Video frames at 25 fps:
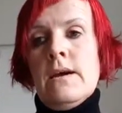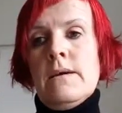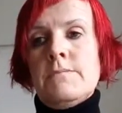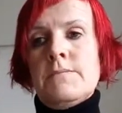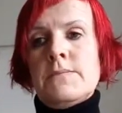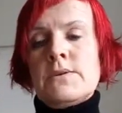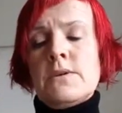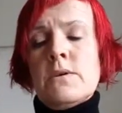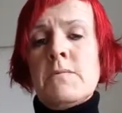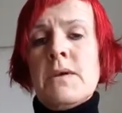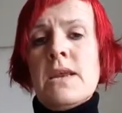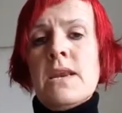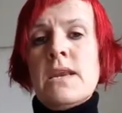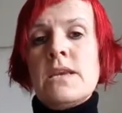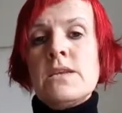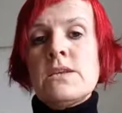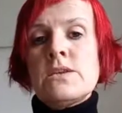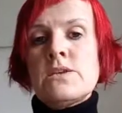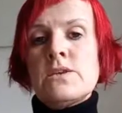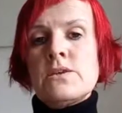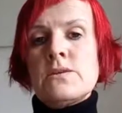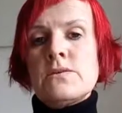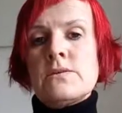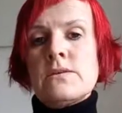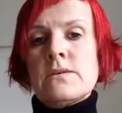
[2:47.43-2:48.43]
So many
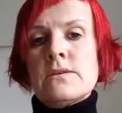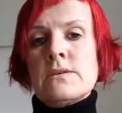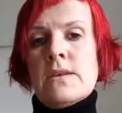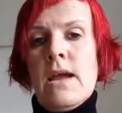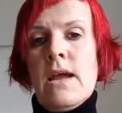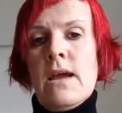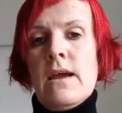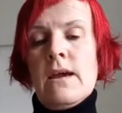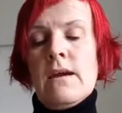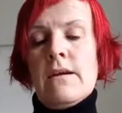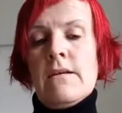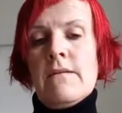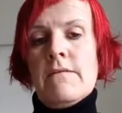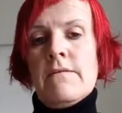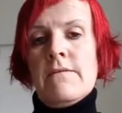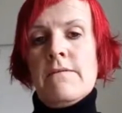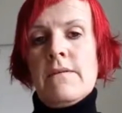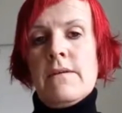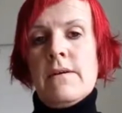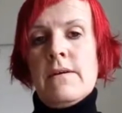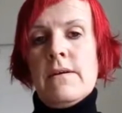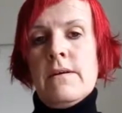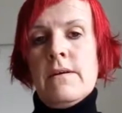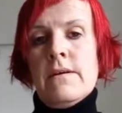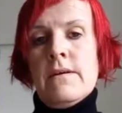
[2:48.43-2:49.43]
students have
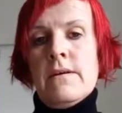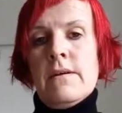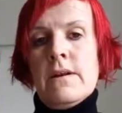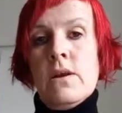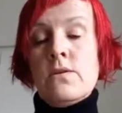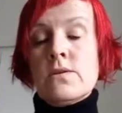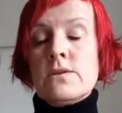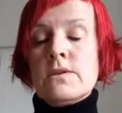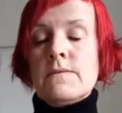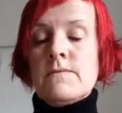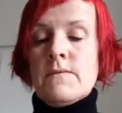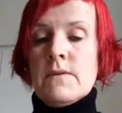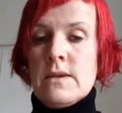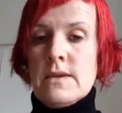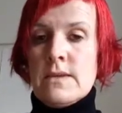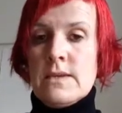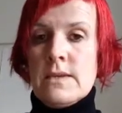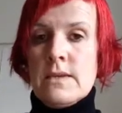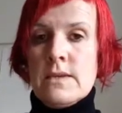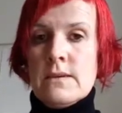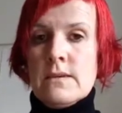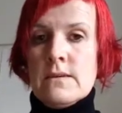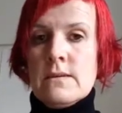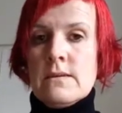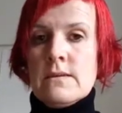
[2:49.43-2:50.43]
lots of
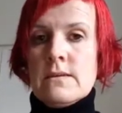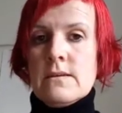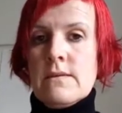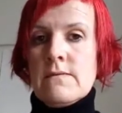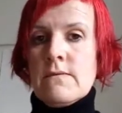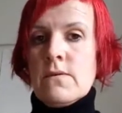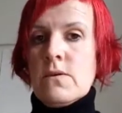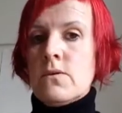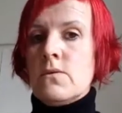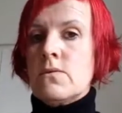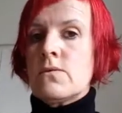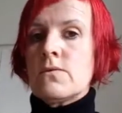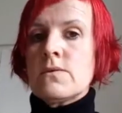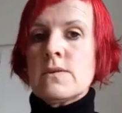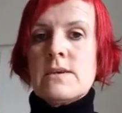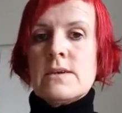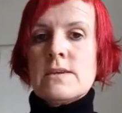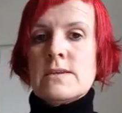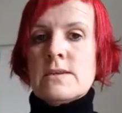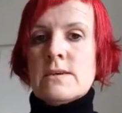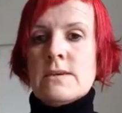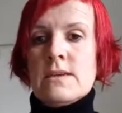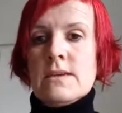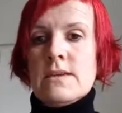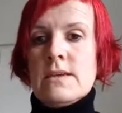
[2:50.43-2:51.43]
ideas. They've got all
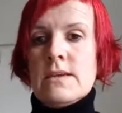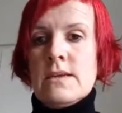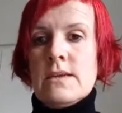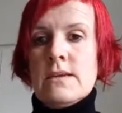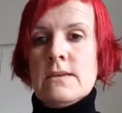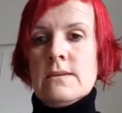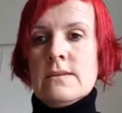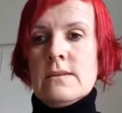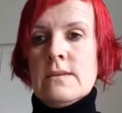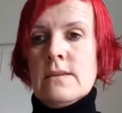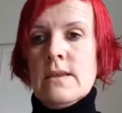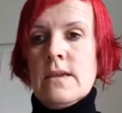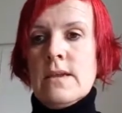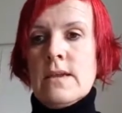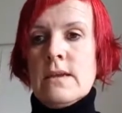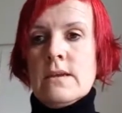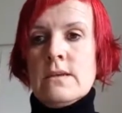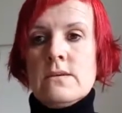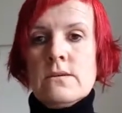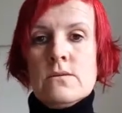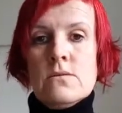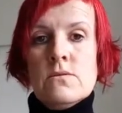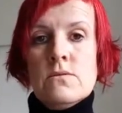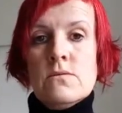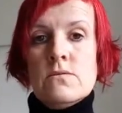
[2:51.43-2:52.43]
these ideas and they can
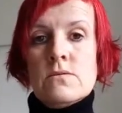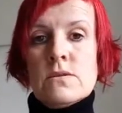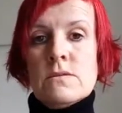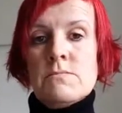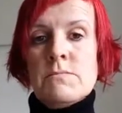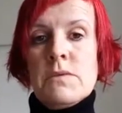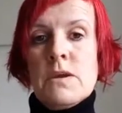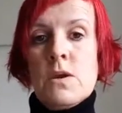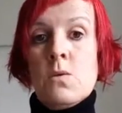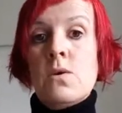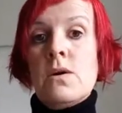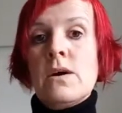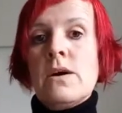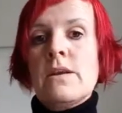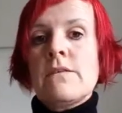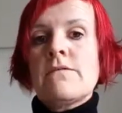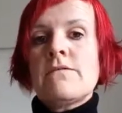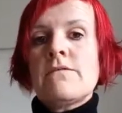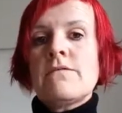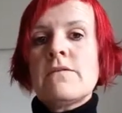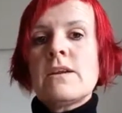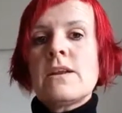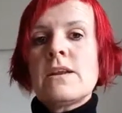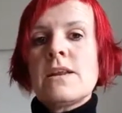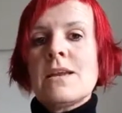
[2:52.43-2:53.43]
talk to me quite
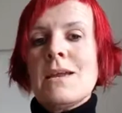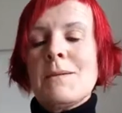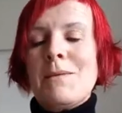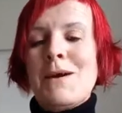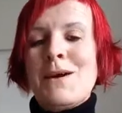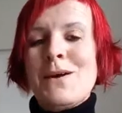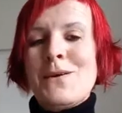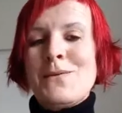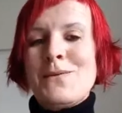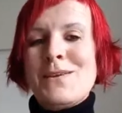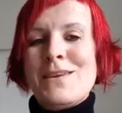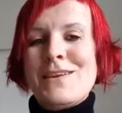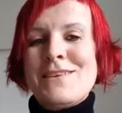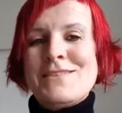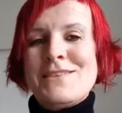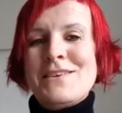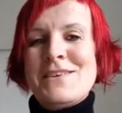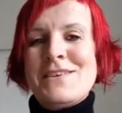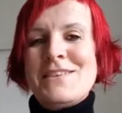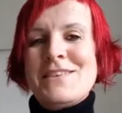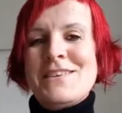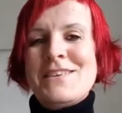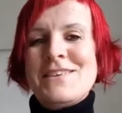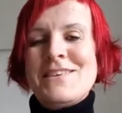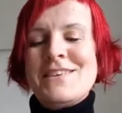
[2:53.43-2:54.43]
freely about these
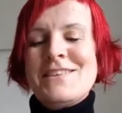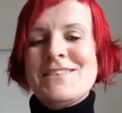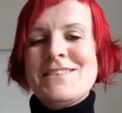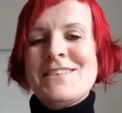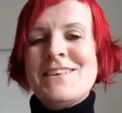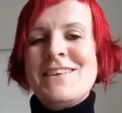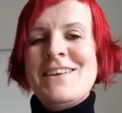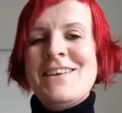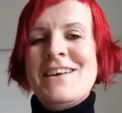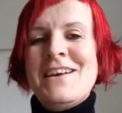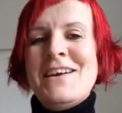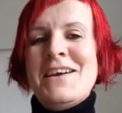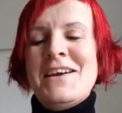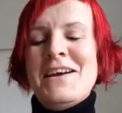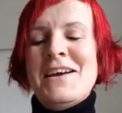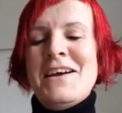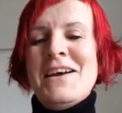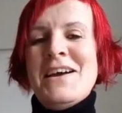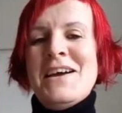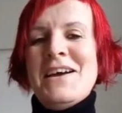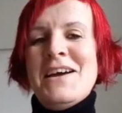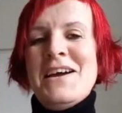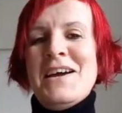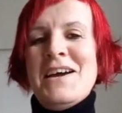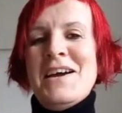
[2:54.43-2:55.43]
ideas.
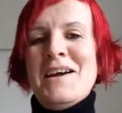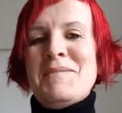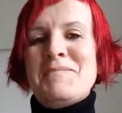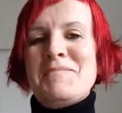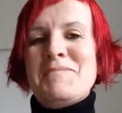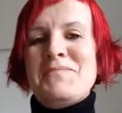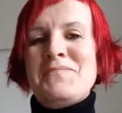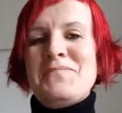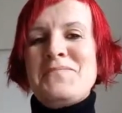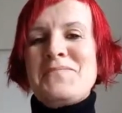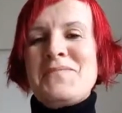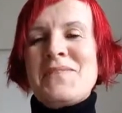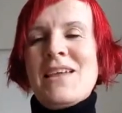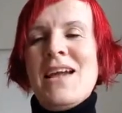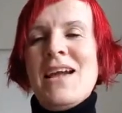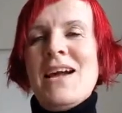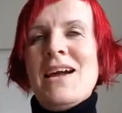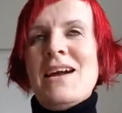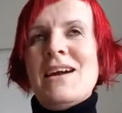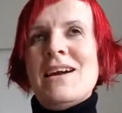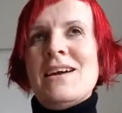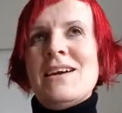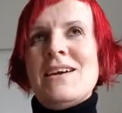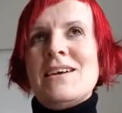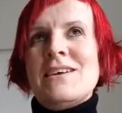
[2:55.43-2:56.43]

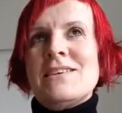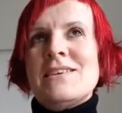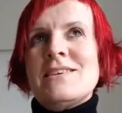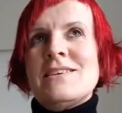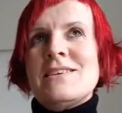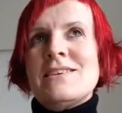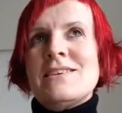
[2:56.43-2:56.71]
And